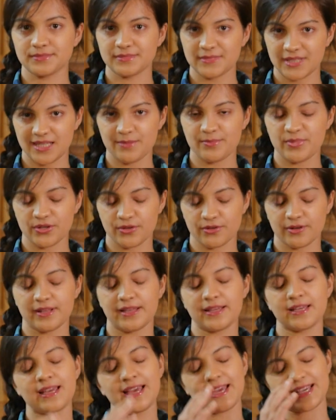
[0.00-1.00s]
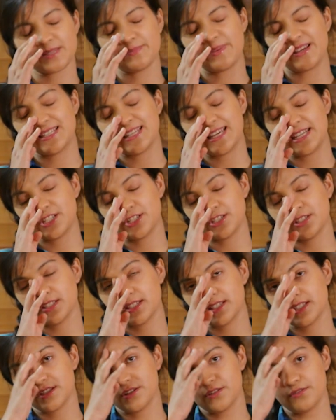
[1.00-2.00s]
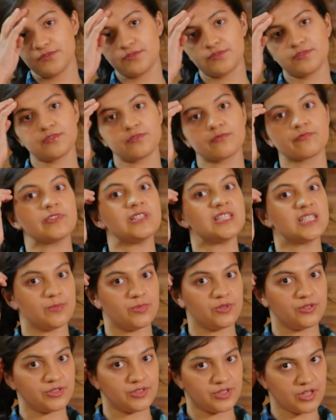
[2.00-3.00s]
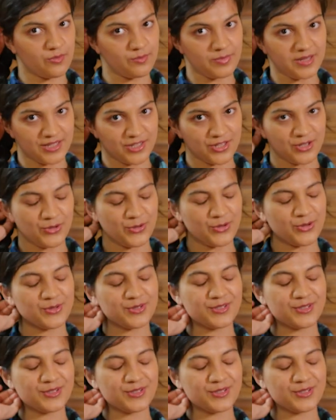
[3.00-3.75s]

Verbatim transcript: keep your like expectations sort of reasonable. Don't be too